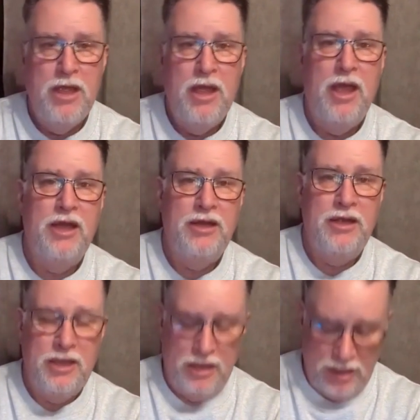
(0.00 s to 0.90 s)
And
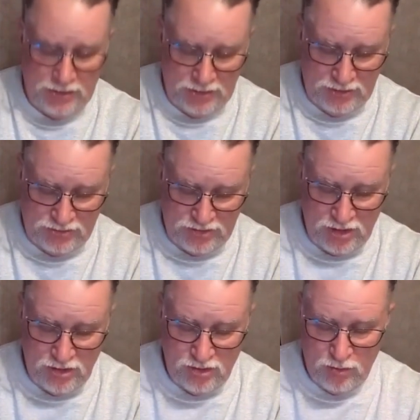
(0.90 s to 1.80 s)
it is
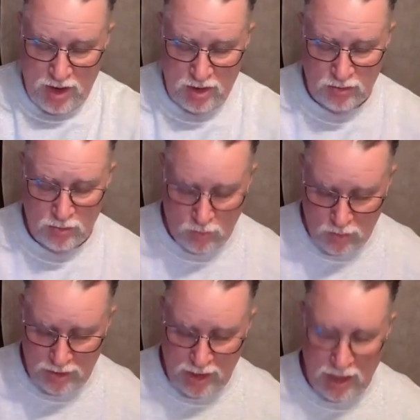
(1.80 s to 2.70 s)
centered around
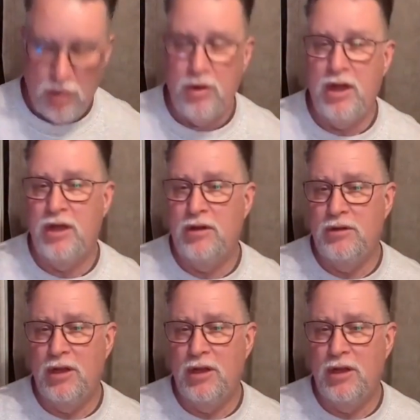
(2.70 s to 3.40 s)
one area.